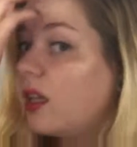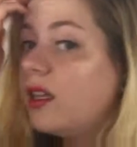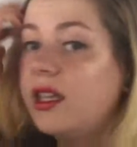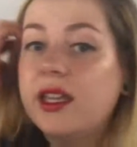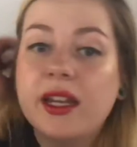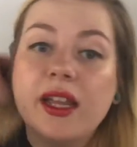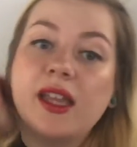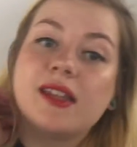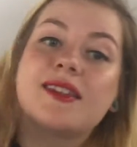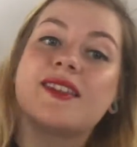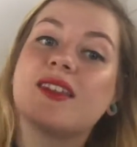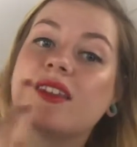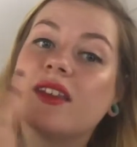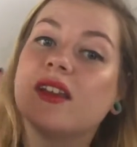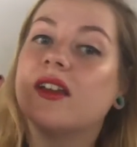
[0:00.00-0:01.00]
get it
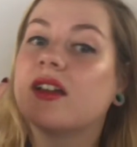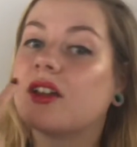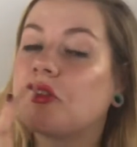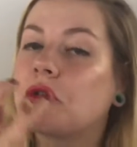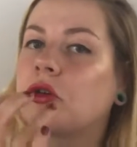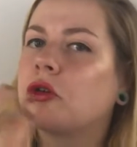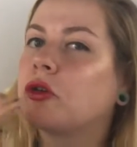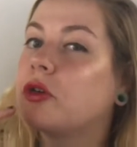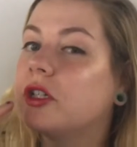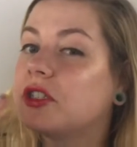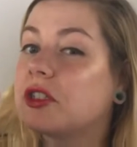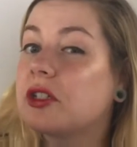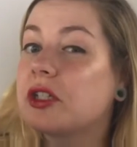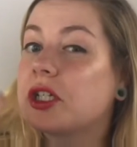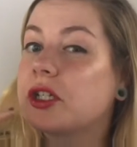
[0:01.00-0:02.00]
into the
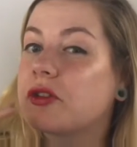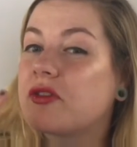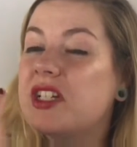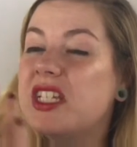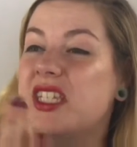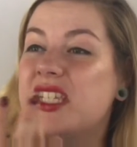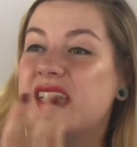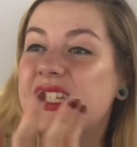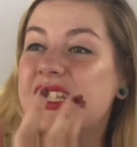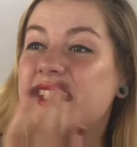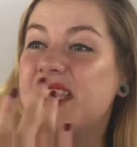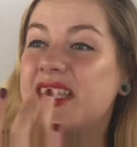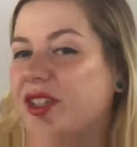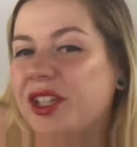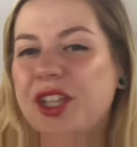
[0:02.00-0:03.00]

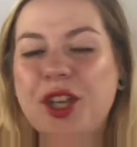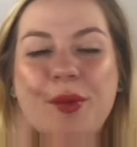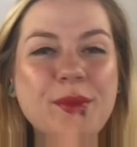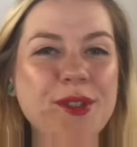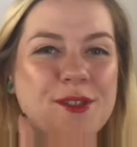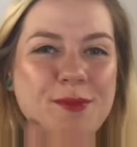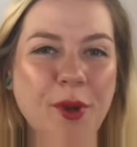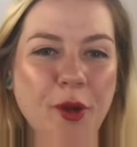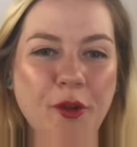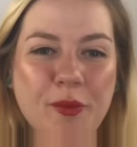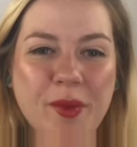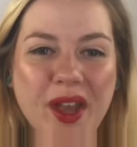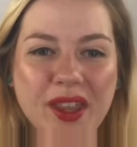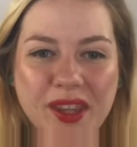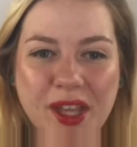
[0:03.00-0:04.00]
creases, the cupid's bow of
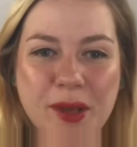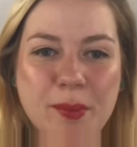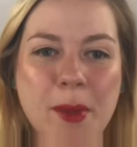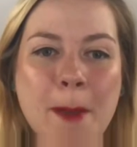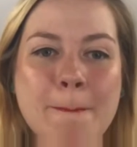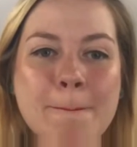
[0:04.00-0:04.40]
my lip.